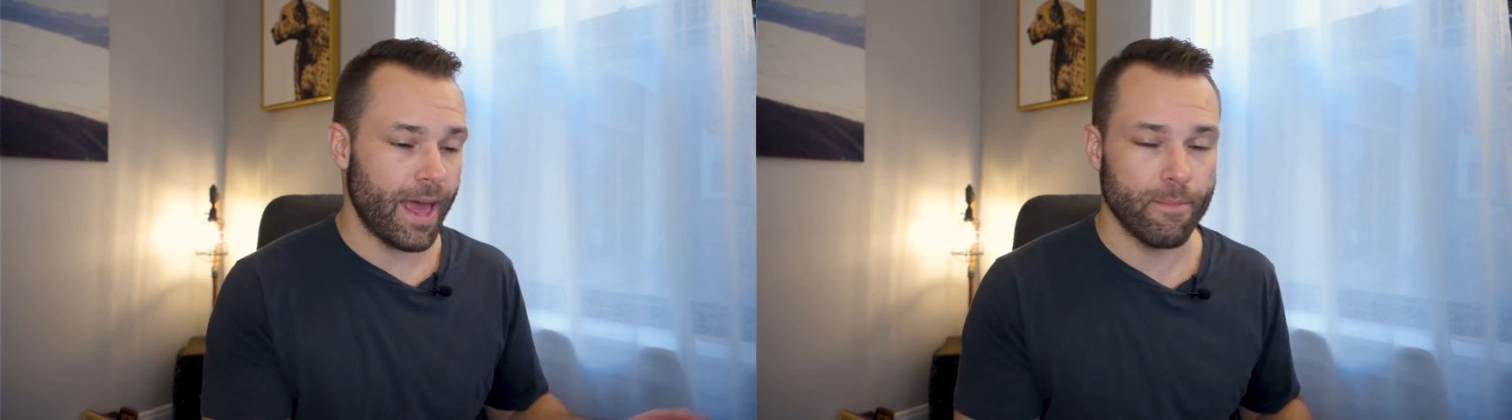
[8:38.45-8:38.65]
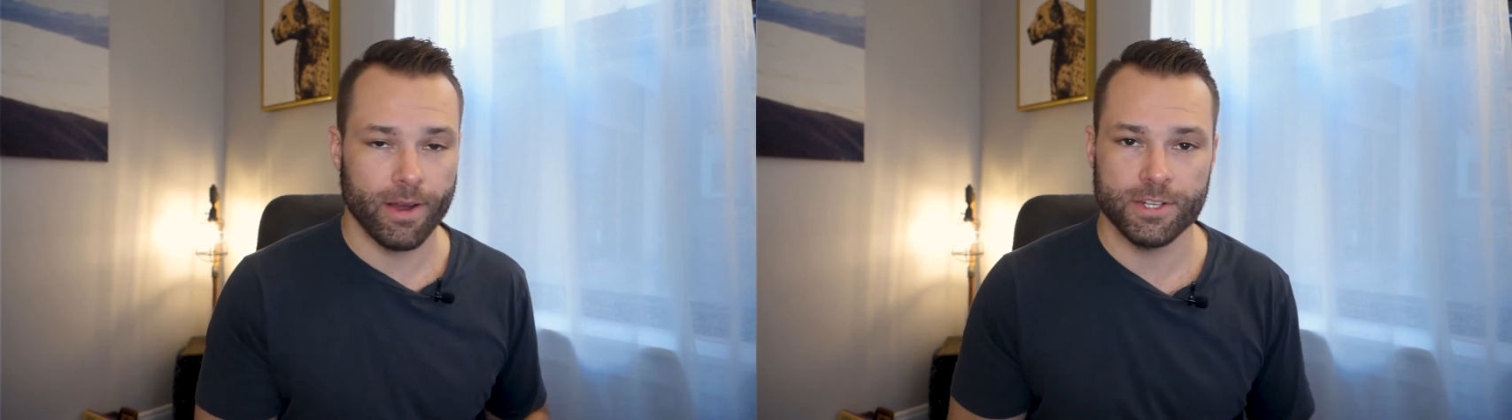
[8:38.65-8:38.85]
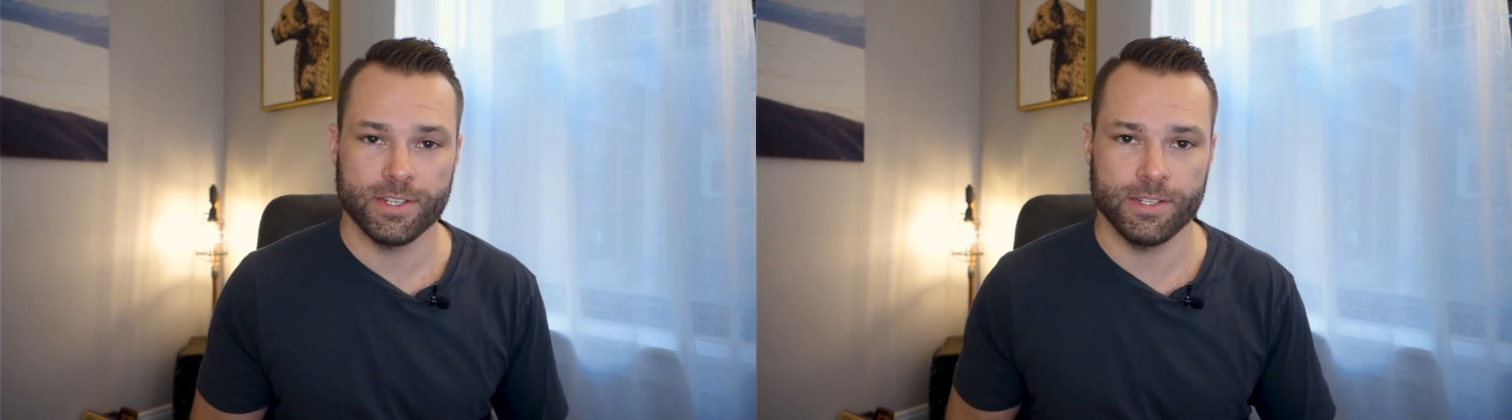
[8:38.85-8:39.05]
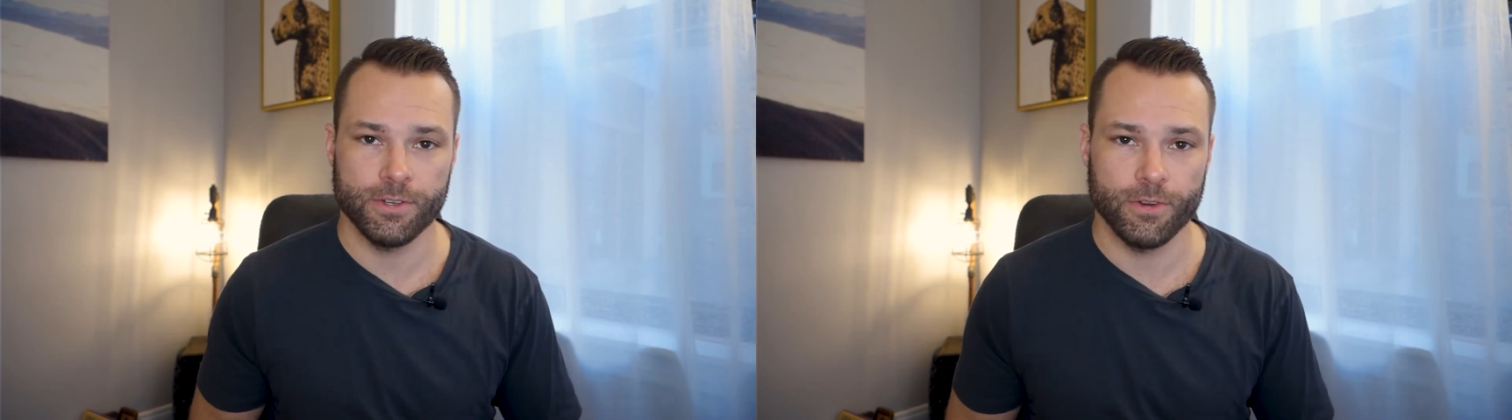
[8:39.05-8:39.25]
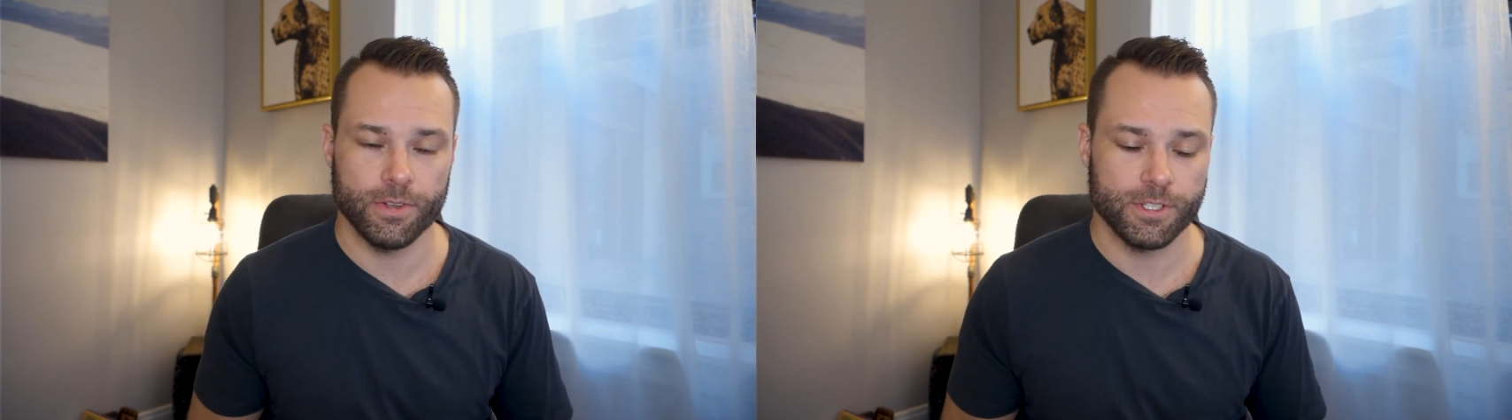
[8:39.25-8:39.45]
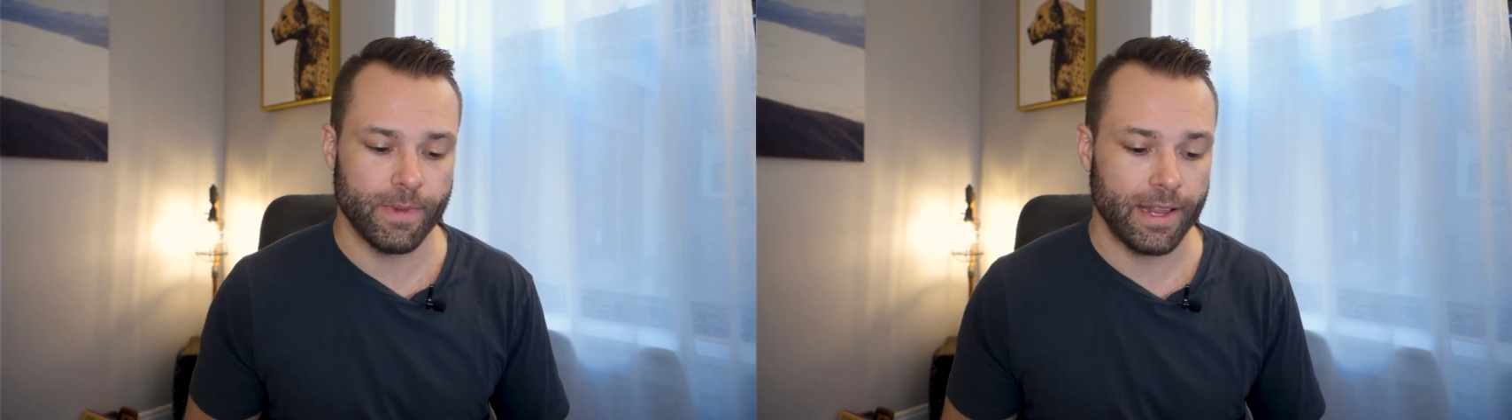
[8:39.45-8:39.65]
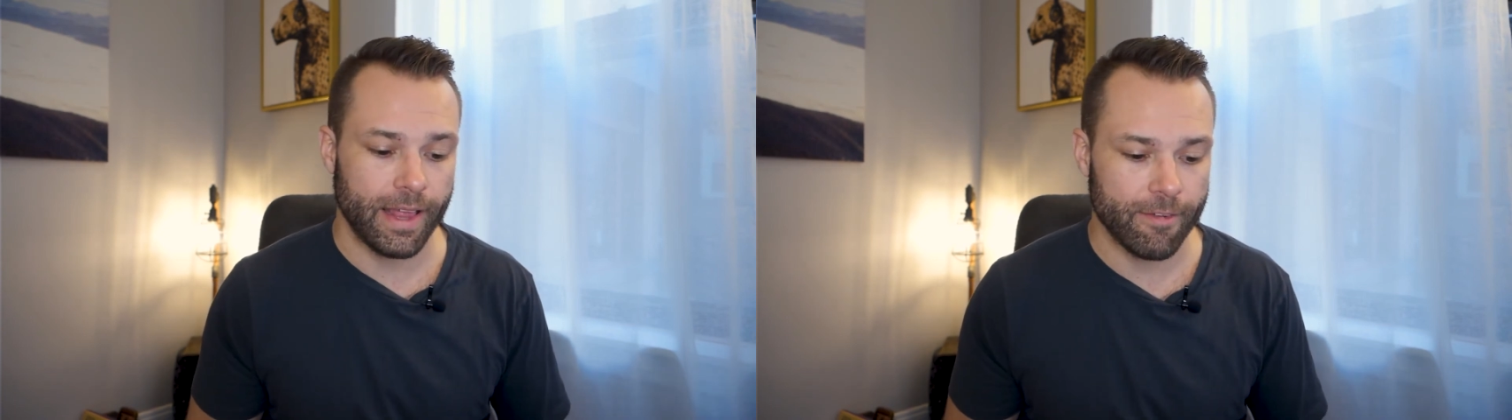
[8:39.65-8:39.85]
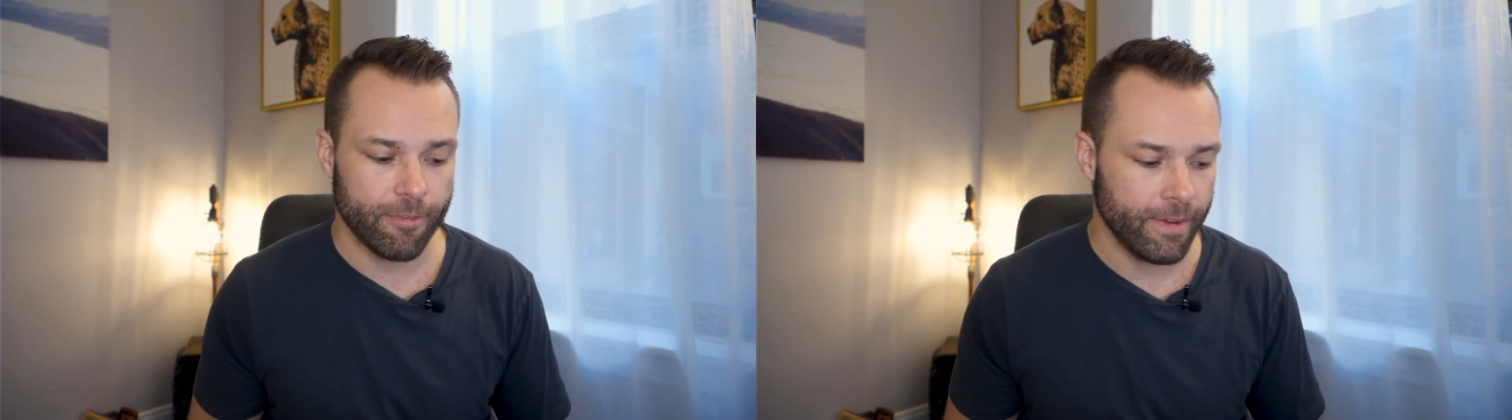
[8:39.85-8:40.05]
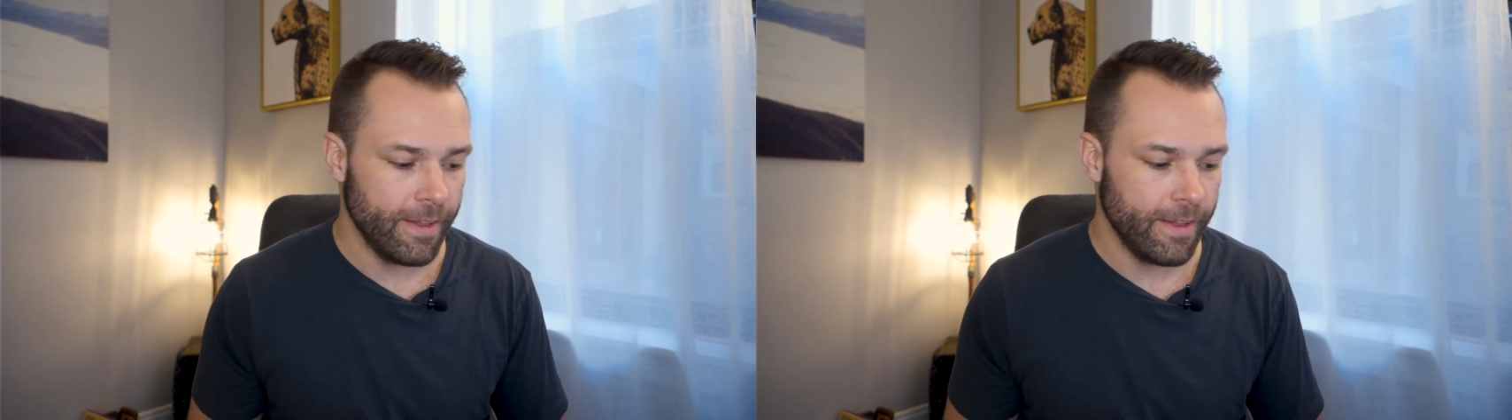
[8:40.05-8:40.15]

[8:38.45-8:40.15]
that much to my life.